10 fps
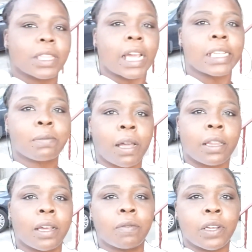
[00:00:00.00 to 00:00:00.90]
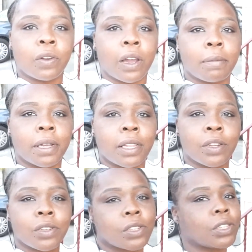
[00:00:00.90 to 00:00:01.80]
That's my lovely uh, grandmother.
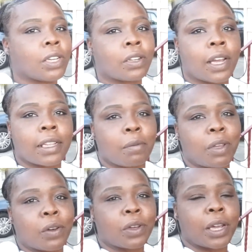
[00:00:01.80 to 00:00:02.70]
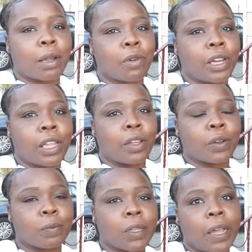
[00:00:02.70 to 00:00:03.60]
Yeah, so yeah. She don't like to be on camera I either.